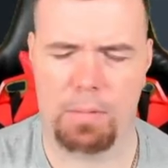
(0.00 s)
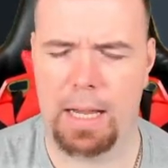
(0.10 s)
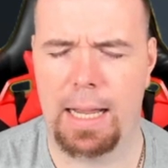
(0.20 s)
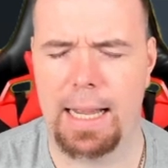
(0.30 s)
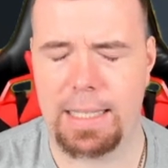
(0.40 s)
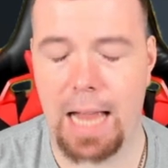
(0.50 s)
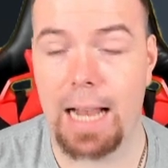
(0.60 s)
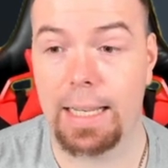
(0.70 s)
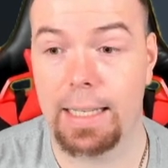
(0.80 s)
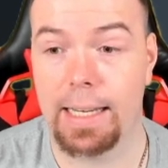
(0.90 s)

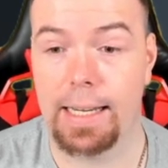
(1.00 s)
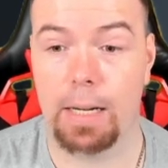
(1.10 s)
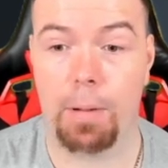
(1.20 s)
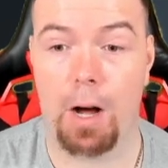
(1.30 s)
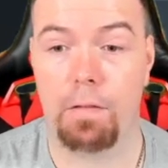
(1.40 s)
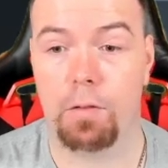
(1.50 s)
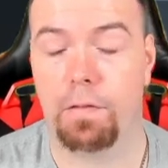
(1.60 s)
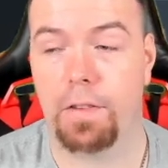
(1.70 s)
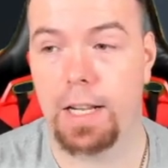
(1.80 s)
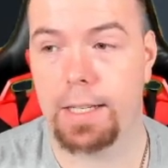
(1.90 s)
Italian League, apart
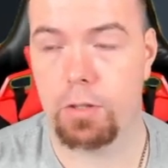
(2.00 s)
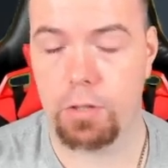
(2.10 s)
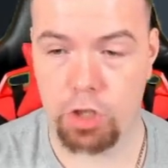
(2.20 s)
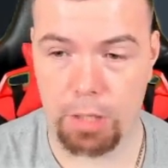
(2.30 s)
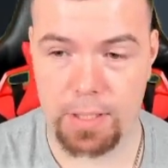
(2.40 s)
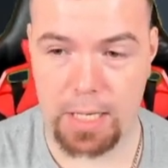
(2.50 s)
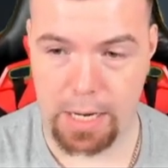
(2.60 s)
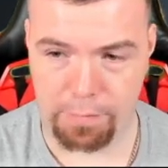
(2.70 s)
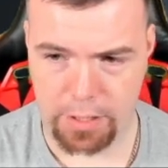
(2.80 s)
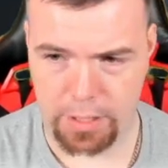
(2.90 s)
from Felix, who's the cheapest
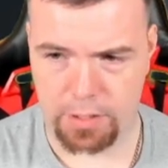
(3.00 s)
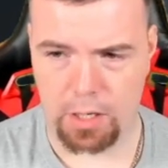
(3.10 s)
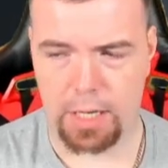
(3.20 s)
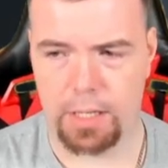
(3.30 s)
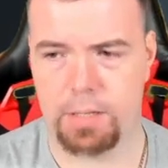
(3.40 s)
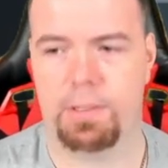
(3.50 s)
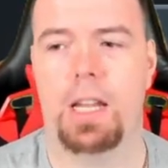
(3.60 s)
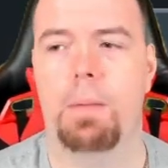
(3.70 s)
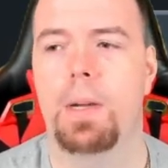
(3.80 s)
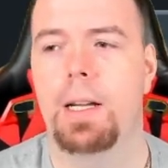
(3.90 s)
83 that's not in this
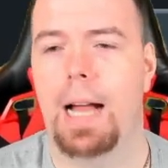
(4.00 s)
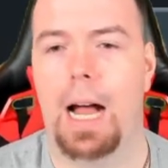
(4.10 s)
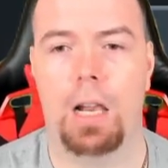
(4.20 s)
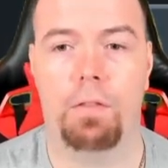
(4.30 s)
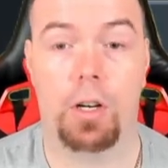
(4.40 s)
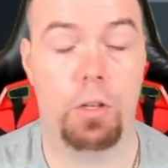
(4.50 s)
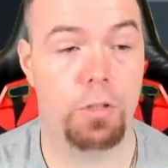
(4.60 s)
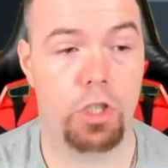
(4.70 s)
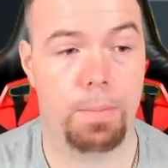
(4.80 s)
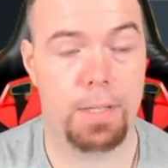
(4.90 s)
team, and Lafont,
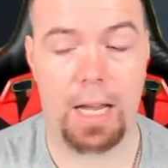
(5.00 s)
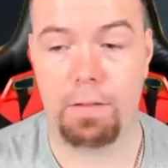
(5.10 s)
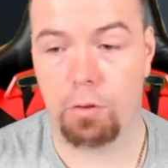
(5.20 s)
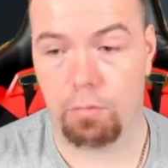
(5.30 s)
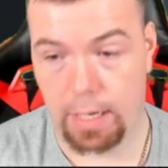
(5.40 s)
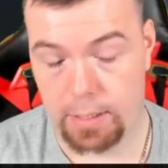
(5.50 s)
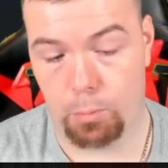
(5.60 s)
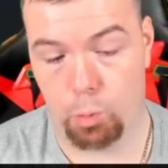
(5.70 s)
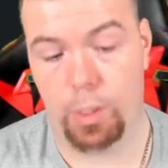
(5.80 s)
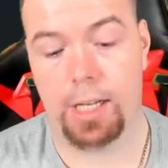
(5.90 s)
who's the cheapest 84 rated
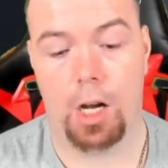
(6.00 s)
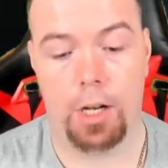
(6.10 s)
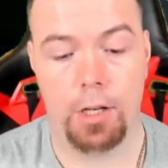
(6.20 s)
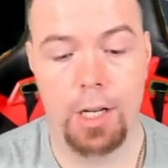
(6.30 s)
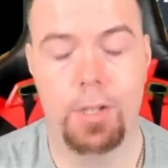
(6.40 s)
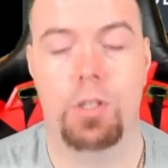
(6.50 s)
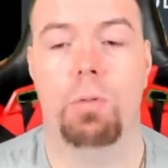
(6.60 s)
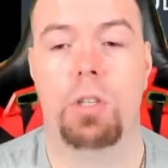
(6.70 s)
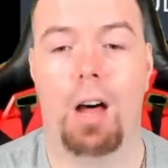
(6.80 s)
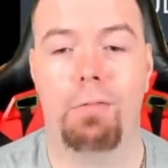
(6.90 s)
team of the week card.
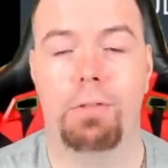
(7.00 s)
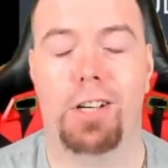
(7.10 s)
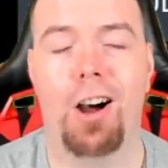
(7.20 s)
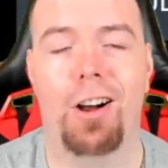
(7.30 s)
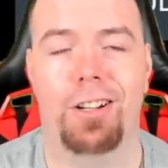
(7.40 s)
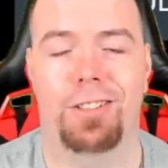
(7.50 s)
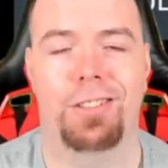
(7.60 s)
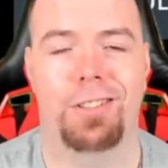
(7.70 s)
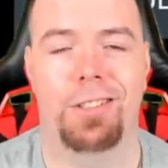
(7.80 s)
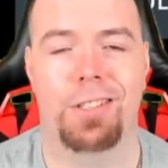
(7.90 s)
So we'll start off with
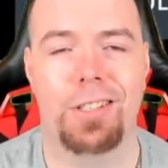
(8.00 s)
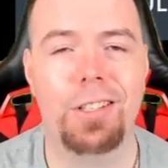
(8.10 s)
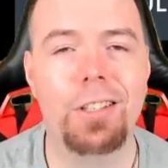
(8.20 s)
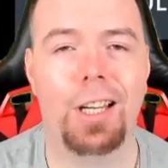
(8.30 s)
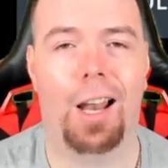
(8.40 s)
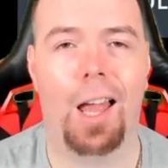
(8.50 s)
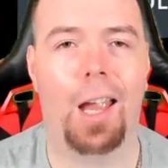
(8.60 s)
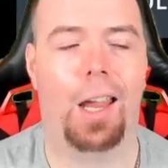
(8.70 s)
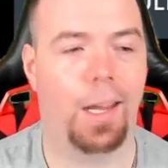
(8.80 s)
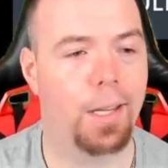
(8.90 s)
Con
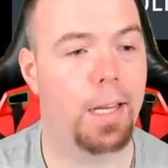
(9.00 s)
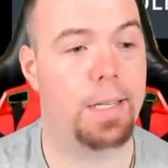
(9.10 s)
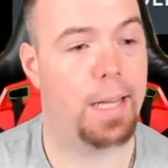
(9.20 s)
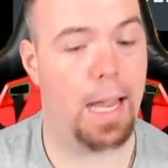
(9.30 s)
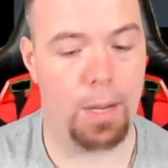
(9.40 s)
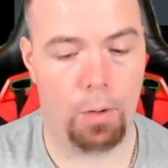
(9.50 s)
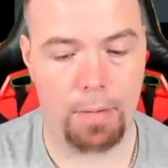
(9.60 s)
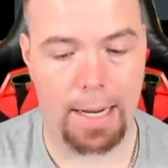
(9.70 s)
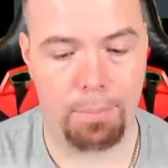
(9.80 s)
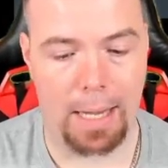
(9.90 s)
Sigle. He's the 81
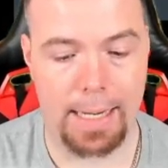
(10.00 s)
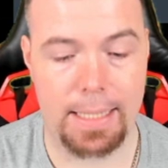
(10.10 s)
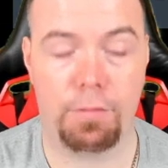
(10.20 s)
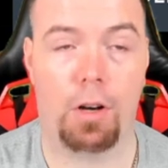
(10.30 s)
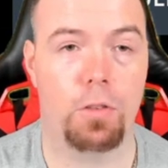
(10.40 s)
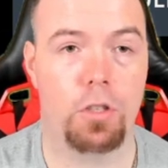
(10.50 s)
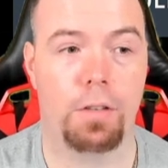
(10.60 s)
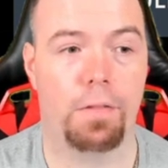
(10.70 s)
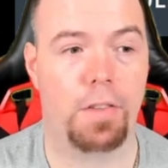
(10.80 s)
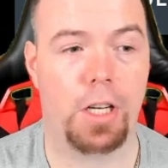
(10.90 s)
rated player. He's
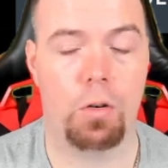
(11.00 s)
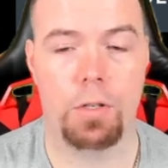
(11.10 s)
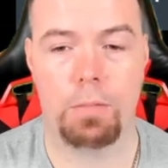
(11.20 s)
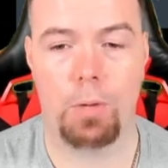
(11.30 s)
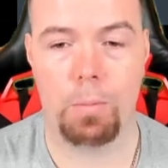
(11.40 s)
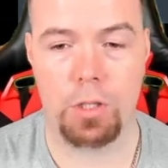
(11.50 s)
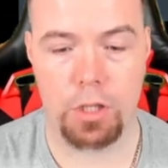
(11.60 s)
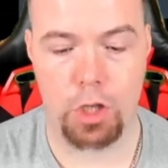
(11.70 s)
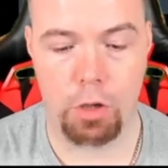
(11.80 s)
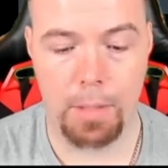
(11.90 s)
550 coins at the moment, so
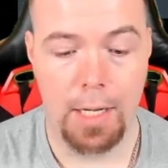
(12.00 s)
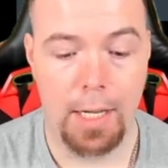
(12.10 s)
it's a dub.